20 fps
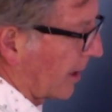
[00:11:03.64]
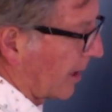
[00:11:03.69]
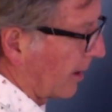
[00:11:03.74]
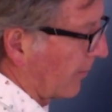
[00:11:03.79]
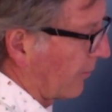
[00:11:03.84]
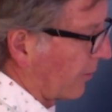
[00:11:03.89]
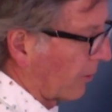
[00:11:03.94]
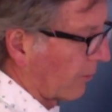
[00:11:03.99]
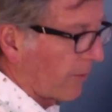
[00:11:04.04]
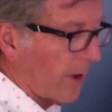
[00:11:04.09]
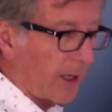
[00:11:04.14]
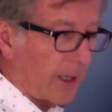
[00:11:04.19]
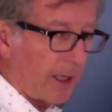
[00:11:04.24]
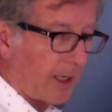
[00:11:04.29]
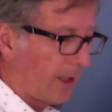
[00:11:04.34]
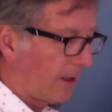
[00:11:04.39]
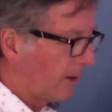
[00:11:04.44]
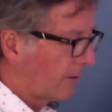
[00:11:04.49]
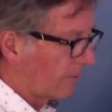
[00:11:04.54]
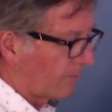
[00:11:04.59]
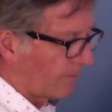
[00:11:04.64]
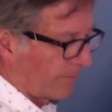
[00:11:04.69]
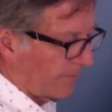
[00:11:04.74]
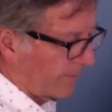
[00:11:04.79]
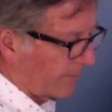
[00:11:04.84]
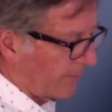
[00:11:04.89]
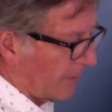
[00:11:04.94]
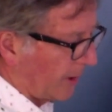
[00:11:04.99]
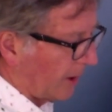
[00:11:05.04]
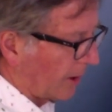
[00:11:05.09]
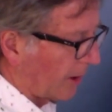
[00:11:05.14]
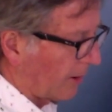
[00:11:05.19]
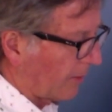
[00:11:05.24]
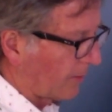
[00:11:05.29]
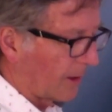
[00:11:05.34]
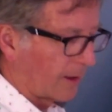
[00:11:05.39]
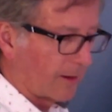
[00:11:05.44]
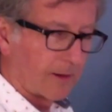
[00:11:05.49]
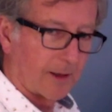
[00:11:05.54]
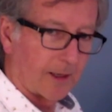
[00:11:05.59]
If you're running, you know,
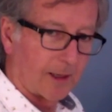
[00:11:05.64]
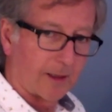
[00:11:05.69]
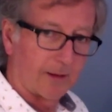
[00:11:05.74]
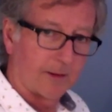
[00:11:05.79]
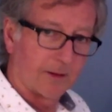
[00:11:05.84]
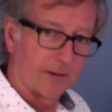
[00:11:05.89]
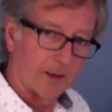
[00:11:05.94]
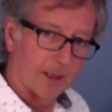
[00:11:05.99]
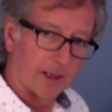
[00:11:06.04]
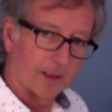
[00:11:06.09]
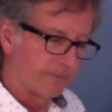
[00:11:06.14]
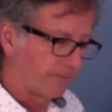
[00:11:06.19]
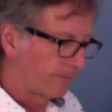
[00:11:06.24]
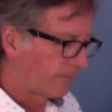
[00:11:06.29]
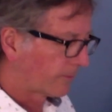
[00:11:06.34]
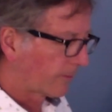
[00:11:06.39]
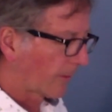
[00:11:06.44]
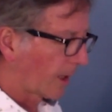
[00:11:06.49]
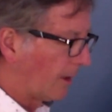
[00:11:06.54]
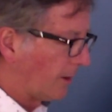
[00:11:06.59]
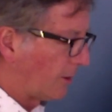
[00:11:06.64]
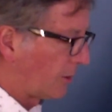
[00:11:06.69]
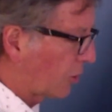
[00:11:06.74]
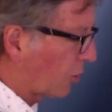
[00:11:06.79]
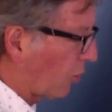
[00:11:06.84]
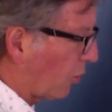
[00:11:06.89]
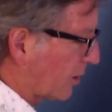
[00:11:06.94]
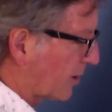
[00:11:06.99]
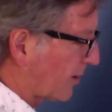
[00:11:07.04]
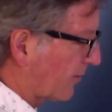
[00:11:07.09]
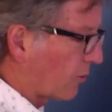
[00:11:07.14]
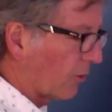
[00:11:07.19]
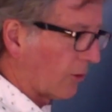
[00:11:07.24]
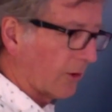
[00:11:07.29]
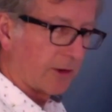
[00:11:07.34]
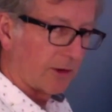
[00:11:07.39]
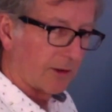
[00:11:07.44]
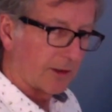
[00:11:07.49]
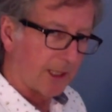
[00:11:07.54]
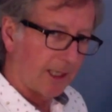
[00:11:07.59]
in shorts, of
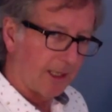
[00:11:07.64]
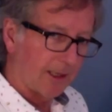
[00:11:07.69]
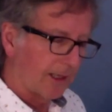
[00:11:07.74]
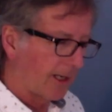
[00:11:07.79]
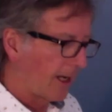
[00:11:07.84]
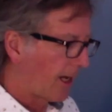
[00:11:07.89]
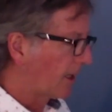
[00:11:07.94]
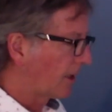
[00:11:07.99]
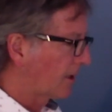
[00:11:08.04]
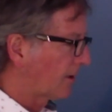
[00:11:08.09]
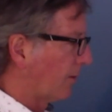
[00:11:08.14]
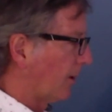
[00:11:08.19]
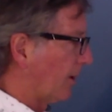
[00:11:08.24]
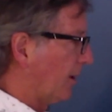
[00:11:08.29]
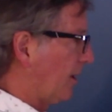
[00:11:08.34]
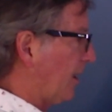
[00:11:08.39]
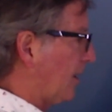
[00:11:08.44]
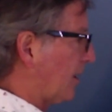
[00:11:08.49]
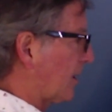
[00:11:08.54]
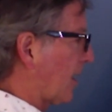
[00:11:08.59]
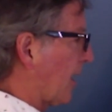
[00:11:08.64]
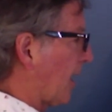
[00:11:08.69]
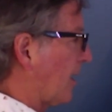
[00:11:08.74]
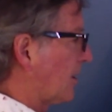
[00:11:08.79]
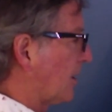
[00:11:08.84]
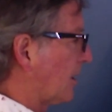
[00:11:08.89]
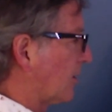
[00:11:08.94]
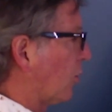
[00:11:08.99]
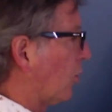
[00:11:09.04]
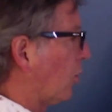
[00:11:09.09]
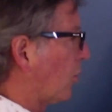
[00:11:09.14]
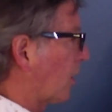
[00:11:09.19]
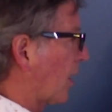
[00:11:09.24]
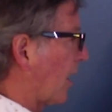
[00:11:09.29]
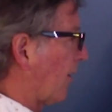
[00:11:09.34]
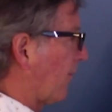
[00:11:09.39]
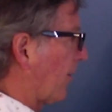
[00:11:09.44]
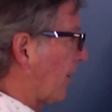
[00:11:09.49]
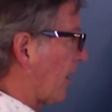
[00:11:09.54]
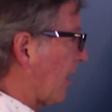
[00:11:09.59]
course, you see the legs, but in this case, it's all
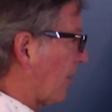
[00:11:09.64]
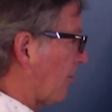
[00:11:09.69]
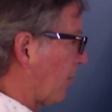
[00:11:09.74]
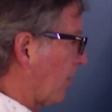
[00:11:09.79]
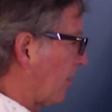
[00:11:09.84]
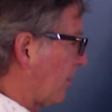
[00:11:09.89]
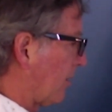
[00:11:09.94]
covered up.